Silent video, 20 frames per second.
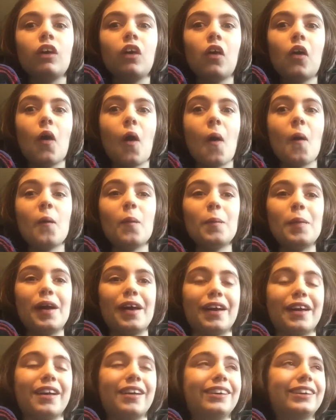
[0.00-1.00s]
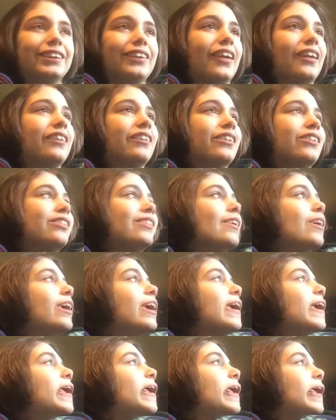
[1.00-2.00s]
Oh my god, that was
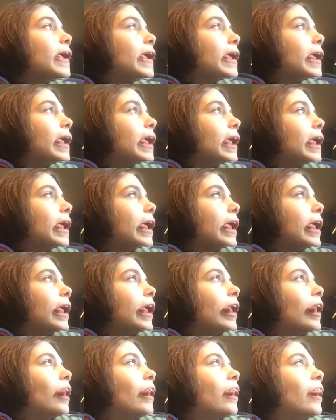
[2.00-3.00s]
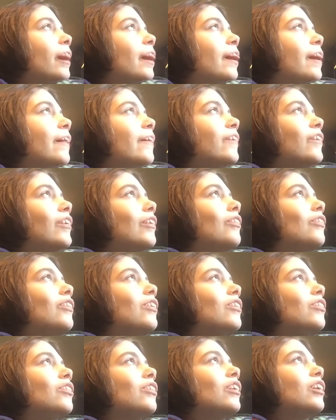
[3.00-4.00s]
the
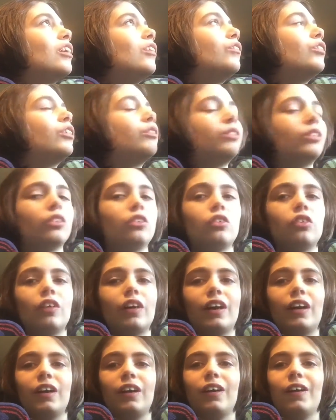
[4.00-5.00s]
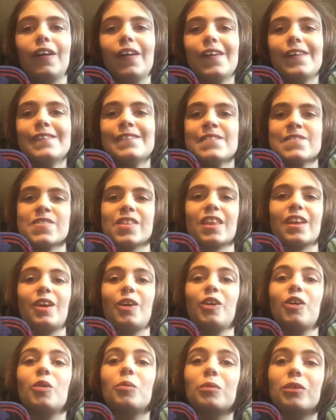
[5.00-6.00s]
craziest thing I've ever tried.
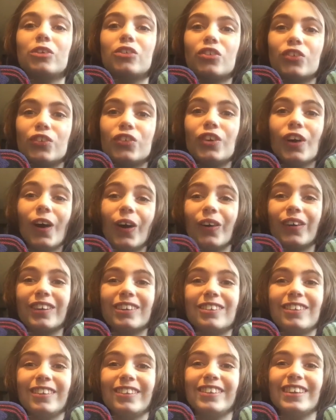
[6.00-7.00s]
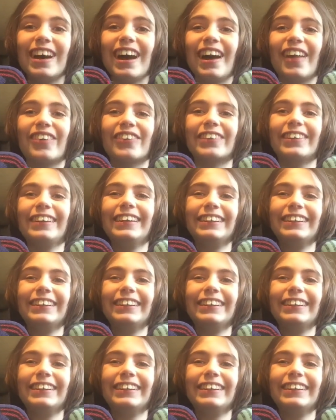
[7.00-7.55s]
I almost choked to death.